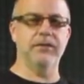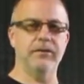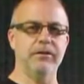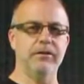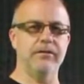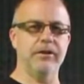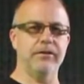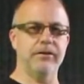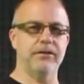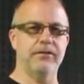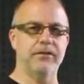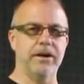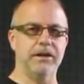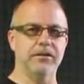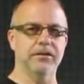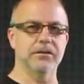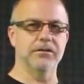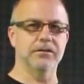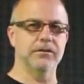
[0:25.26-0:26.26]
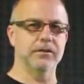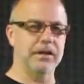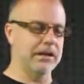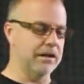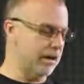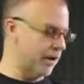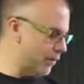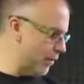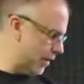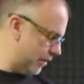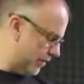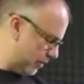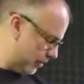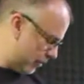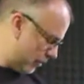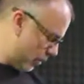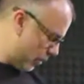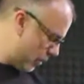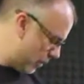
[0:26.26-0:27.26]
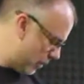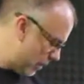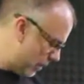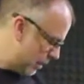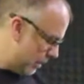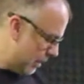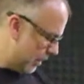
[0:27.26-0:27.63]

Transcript: very, very effective, and I wanted to show